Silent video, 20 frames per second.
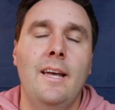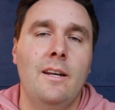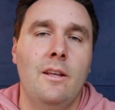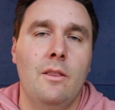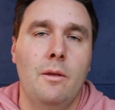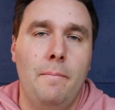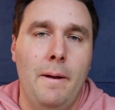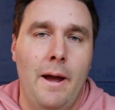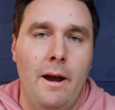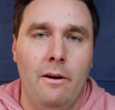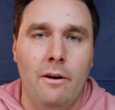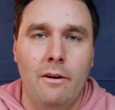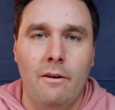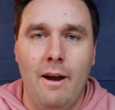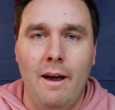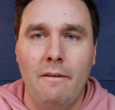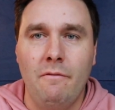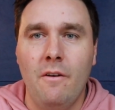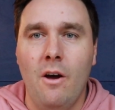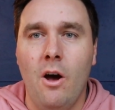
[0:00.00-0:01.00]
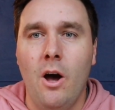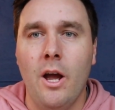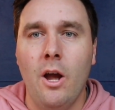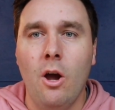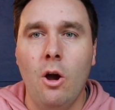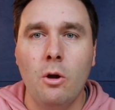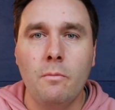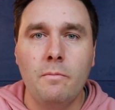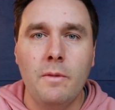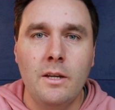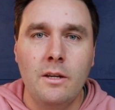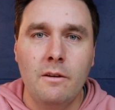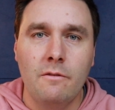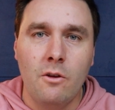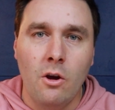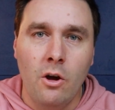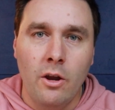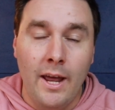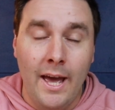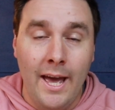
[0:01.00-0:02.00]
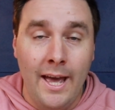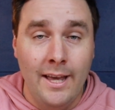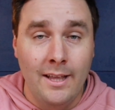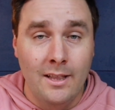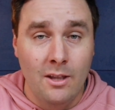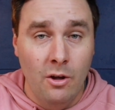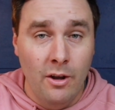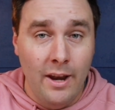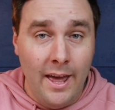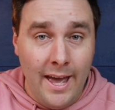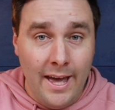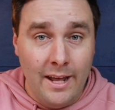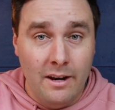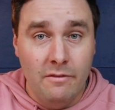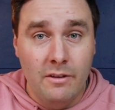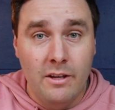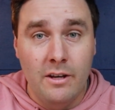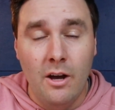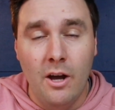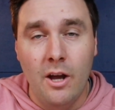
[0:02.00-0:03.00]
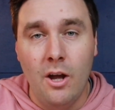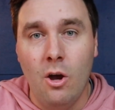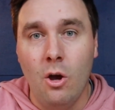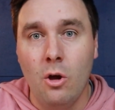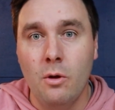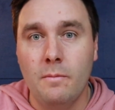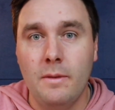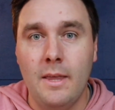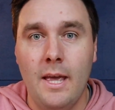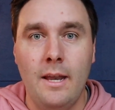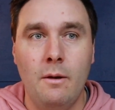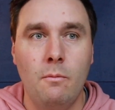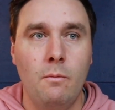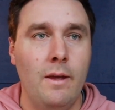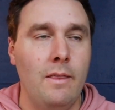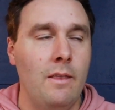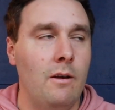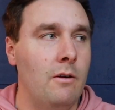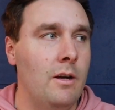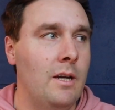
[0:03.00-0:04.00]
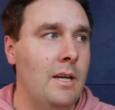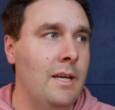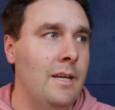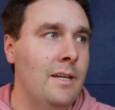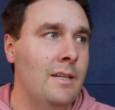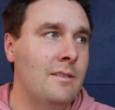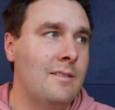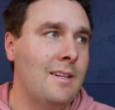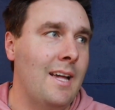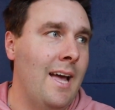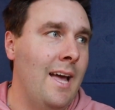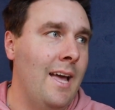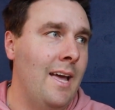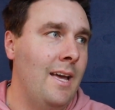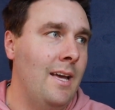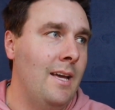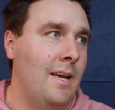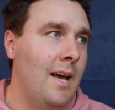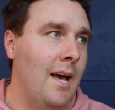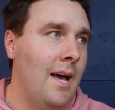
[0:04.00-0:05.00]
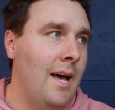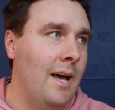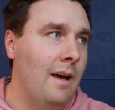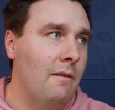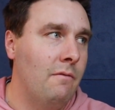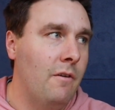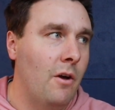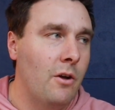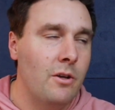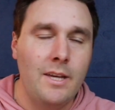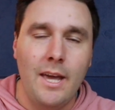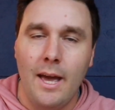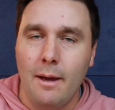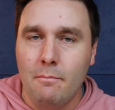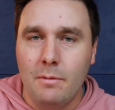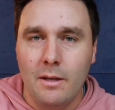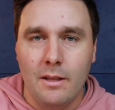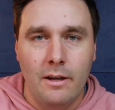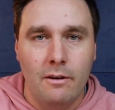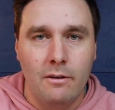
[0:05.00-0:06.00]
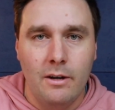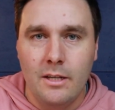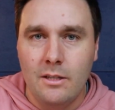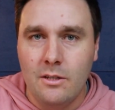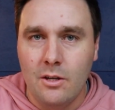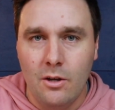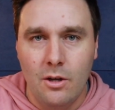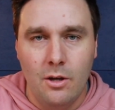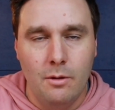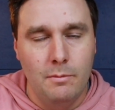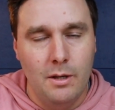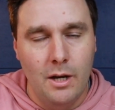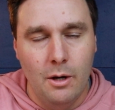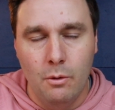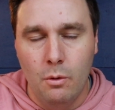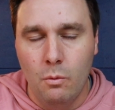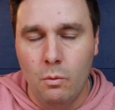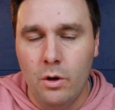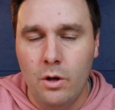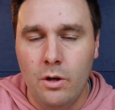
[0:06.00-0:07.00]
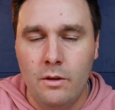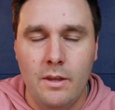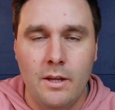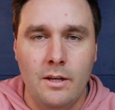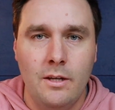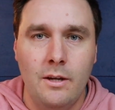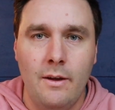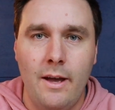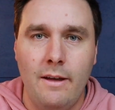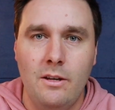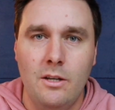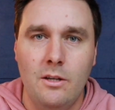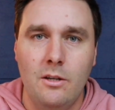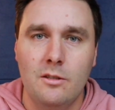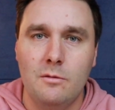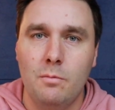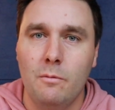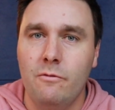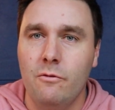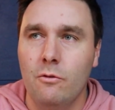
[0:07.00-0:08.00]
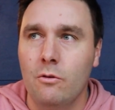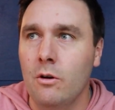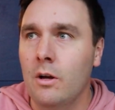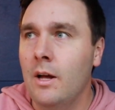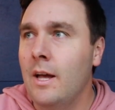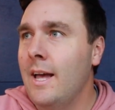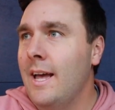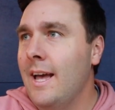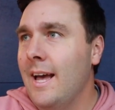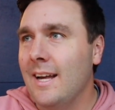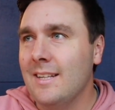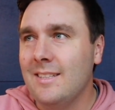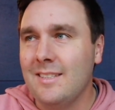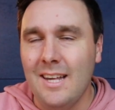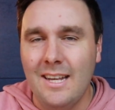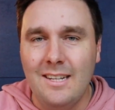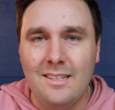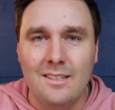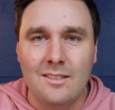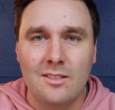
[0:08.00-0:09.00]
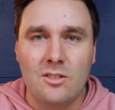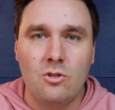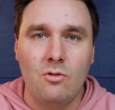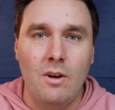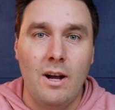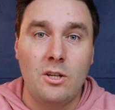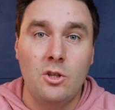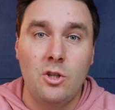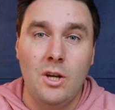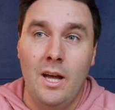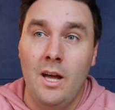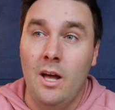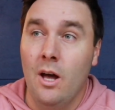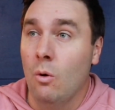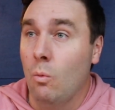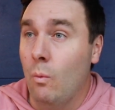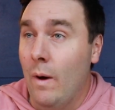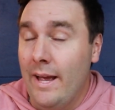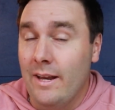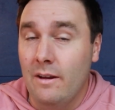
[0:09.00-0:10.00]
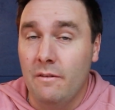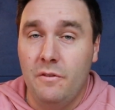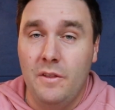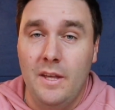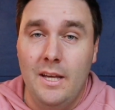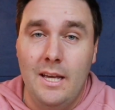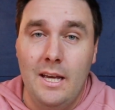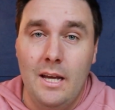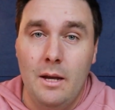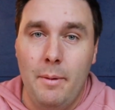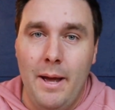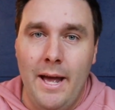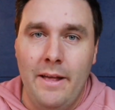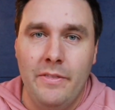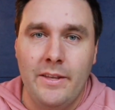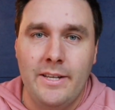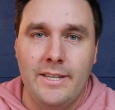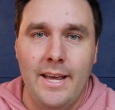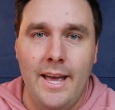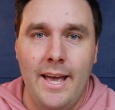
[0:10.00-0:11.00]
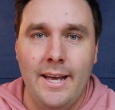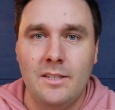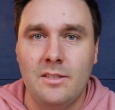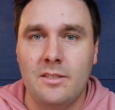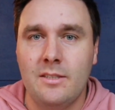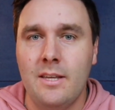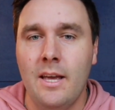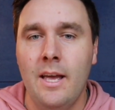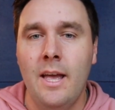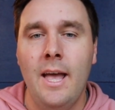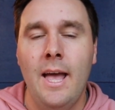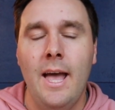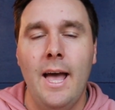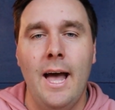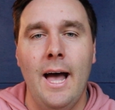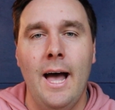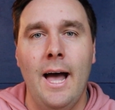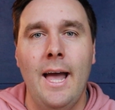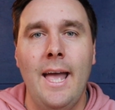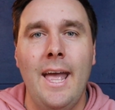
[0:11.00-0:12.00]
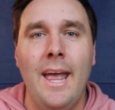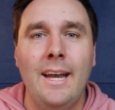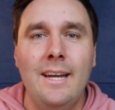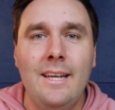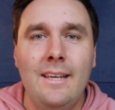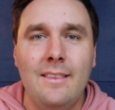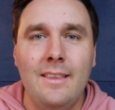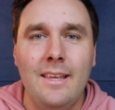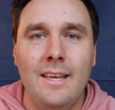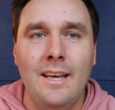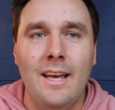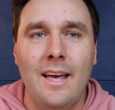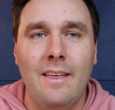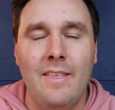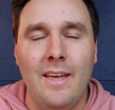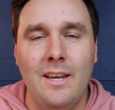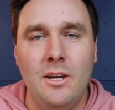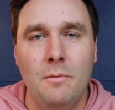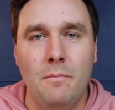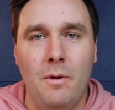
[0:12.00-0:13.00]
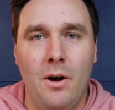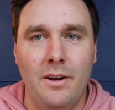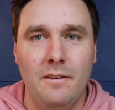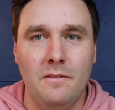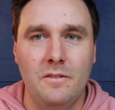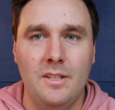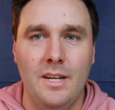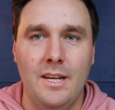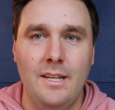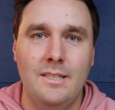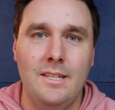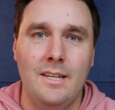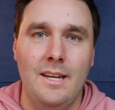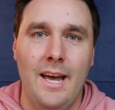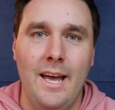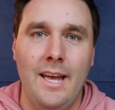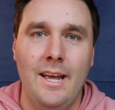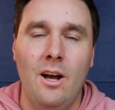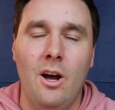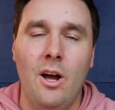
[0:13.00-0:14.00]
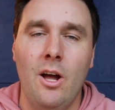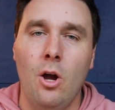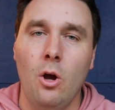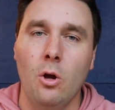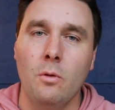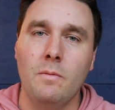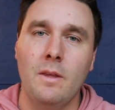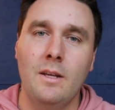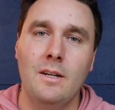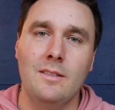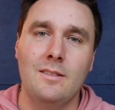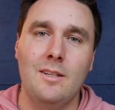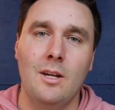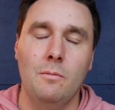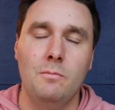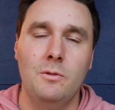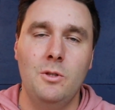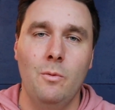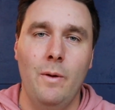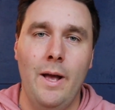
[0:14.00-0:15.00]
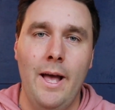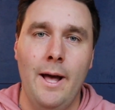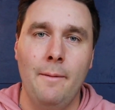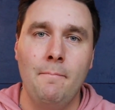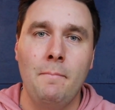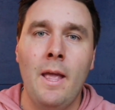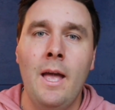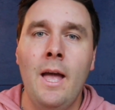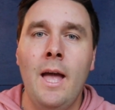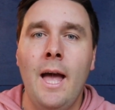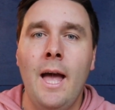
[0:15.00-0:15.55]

end of the paragraph. I hope that you've got a lot out of it. I hope that whether it is a vocabulary term, a word that you hadn't used before, a sentence structure, a way of thinking about the text, anything that you might have seen today, I hope that it's helped you out.